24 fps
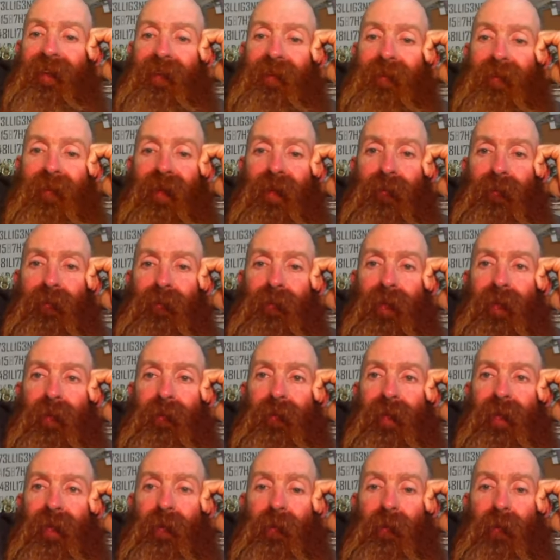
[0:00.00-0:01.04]
that would be a
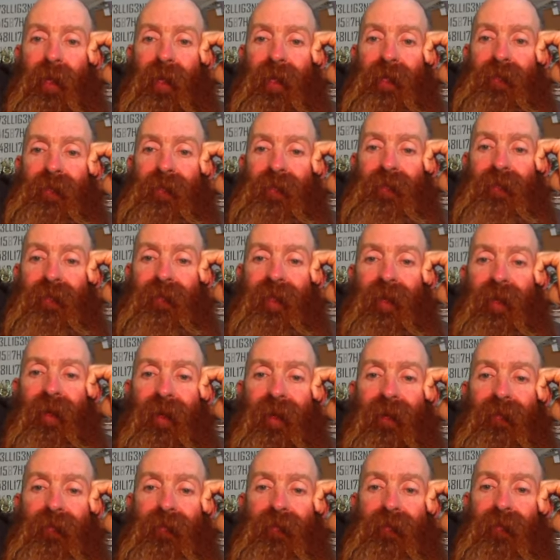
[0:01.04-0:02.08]
million pieces, and then I'd
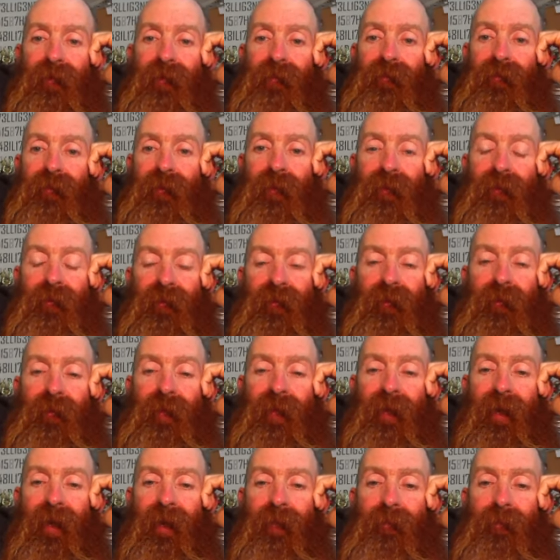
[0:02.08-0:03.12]
have to try and find a SIM
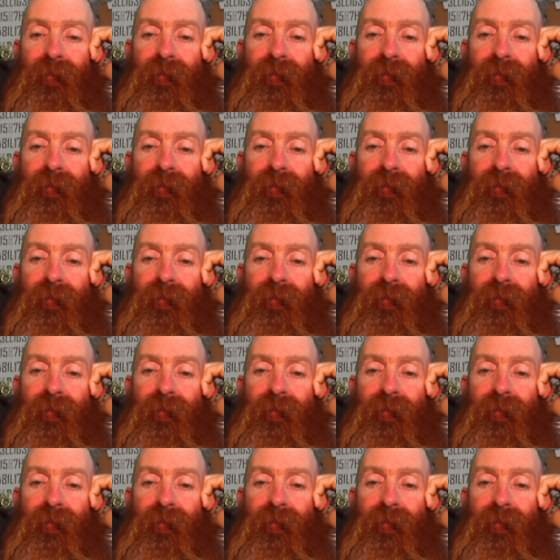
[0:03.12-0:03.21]
card.